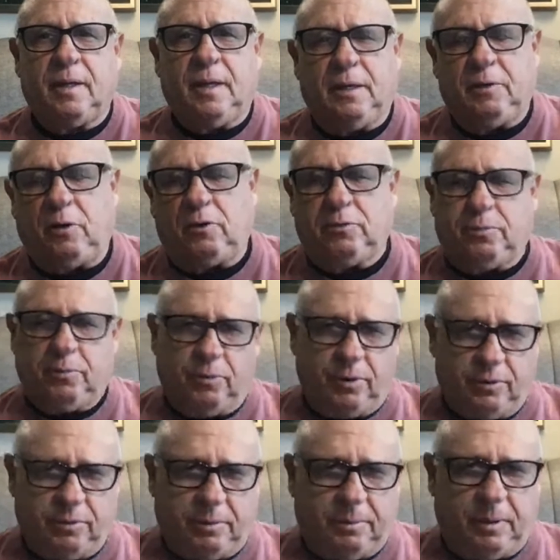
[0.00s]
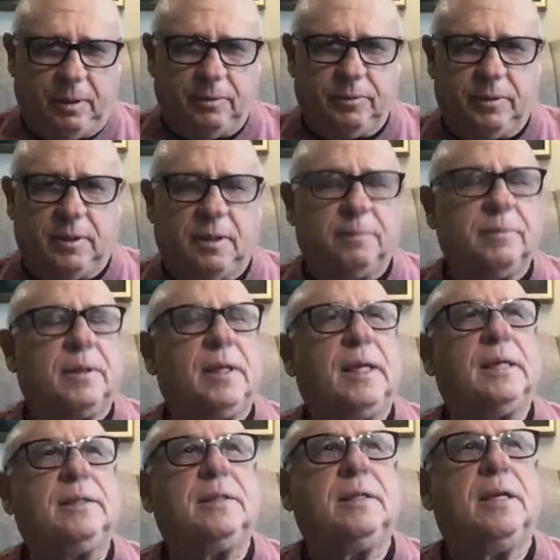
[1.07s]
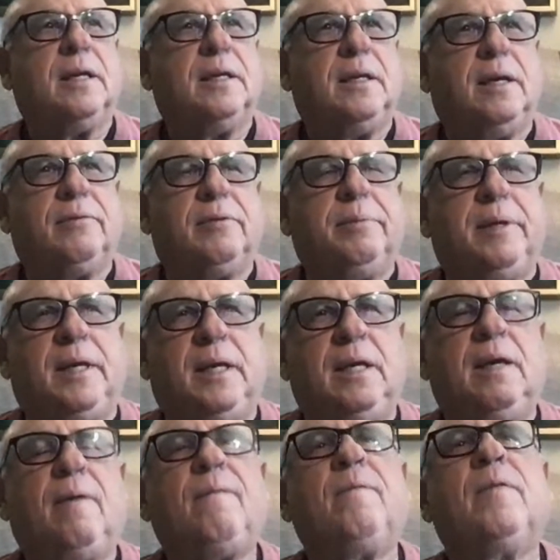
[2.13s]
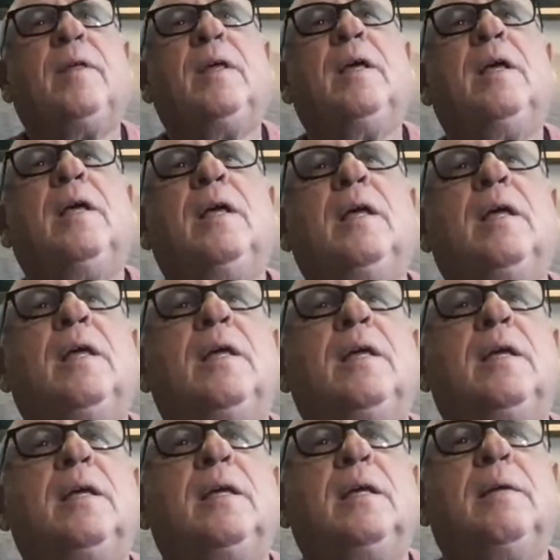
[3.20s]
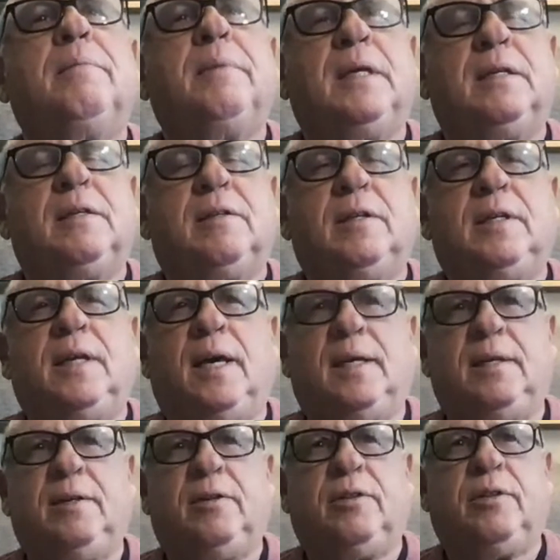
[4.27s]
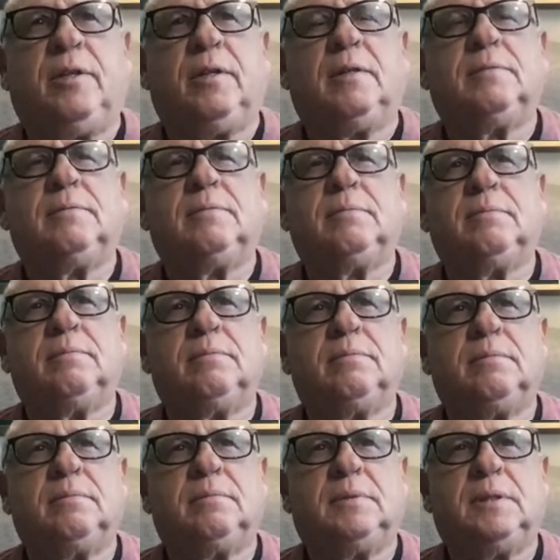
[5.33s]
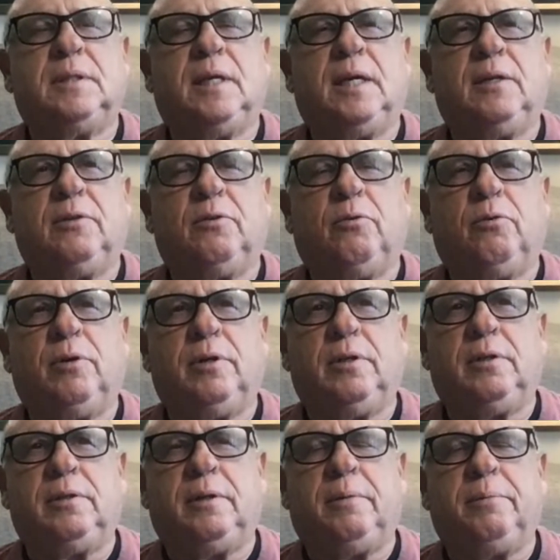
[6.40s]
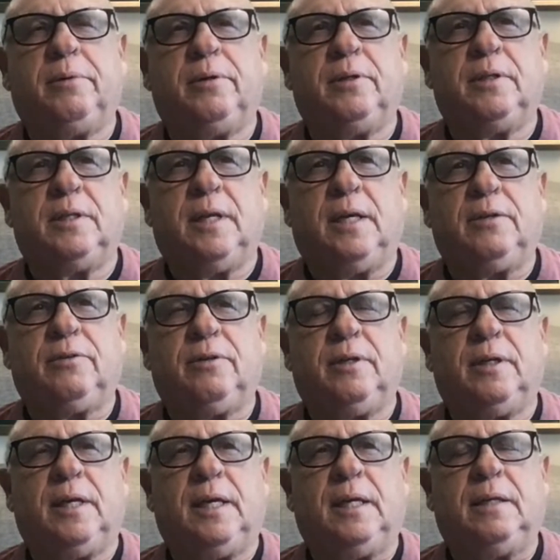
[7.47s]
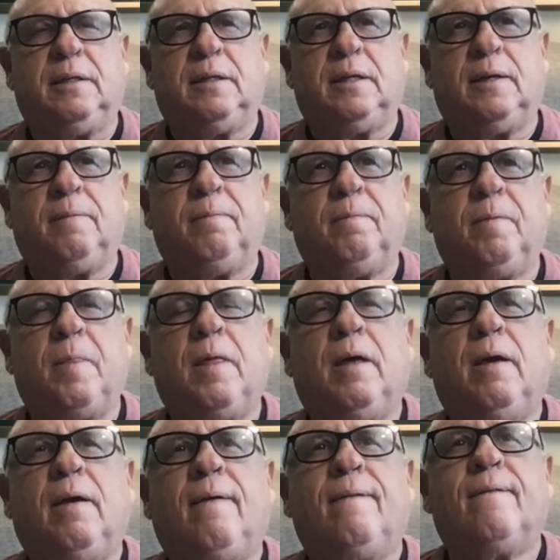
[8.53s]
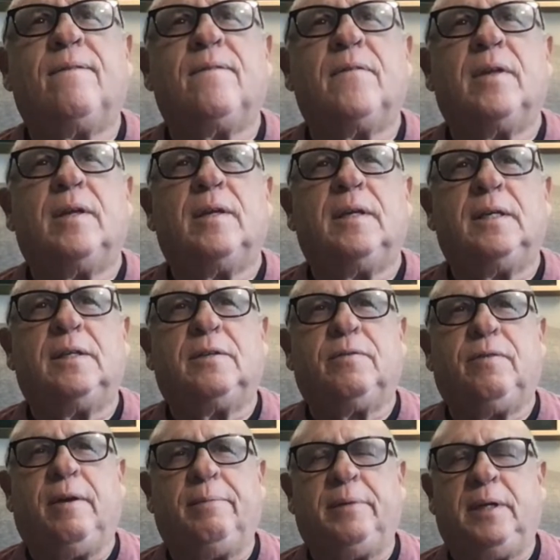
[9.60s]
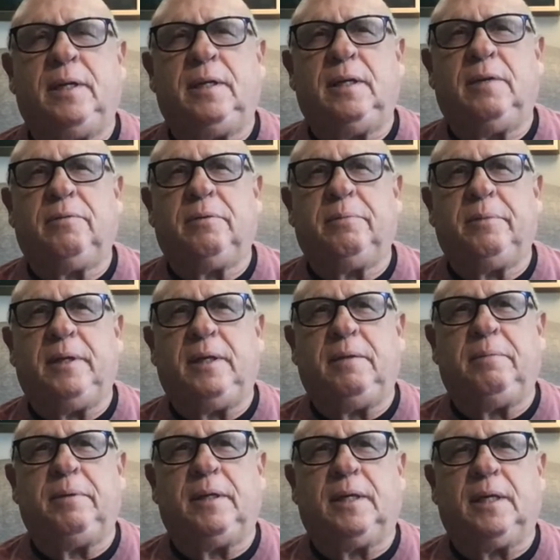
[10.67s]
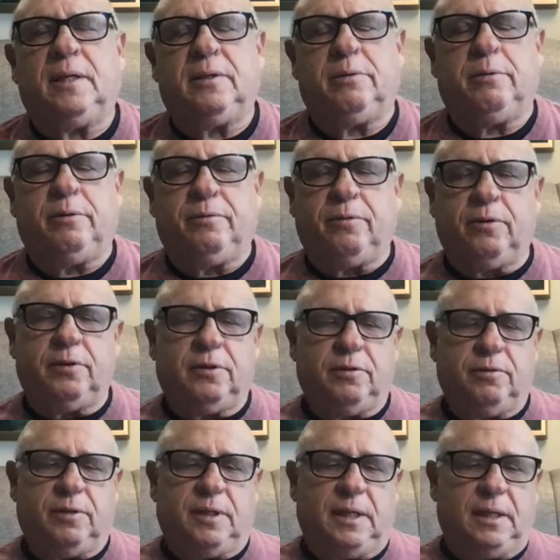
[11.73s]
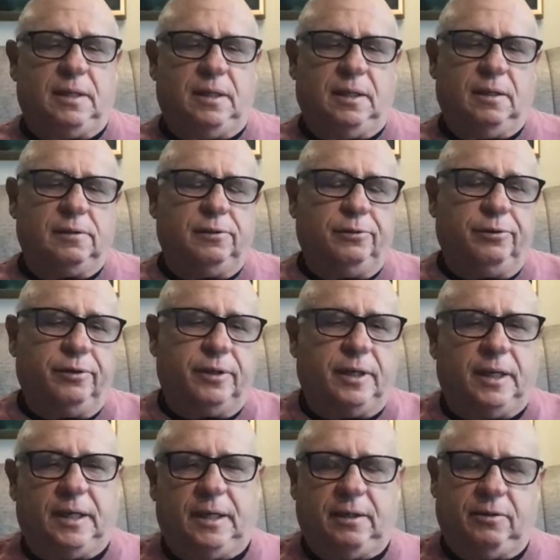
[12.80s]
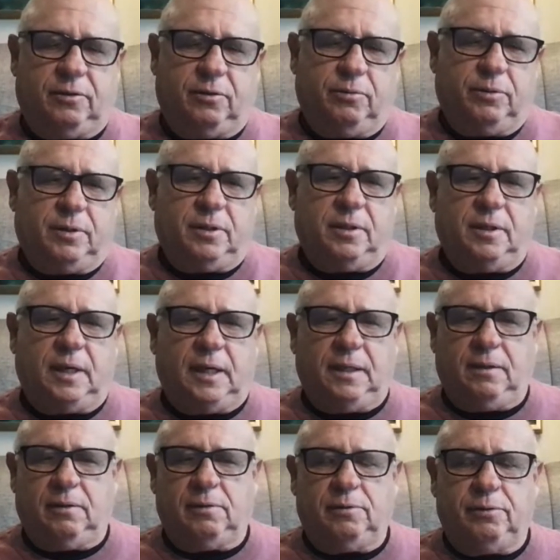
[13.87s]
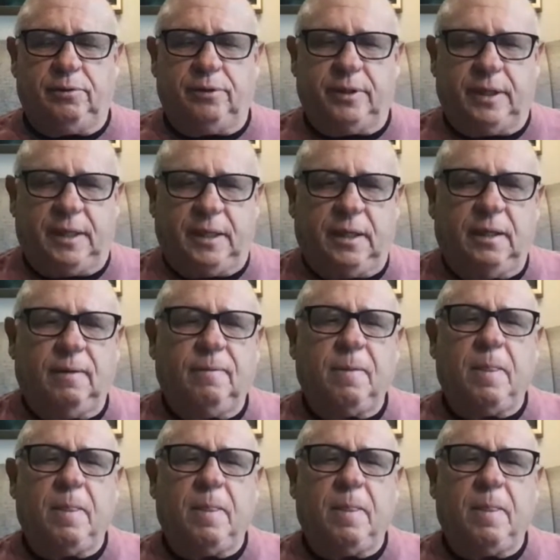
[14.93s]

also we're going to do our Bhagavatam class. Navami means the ninth. It's the ninth ordinal number in Sanskrit, and it's feminine, Navami, because it refers to Titi, a lunar day. So it's the ninth lunar day,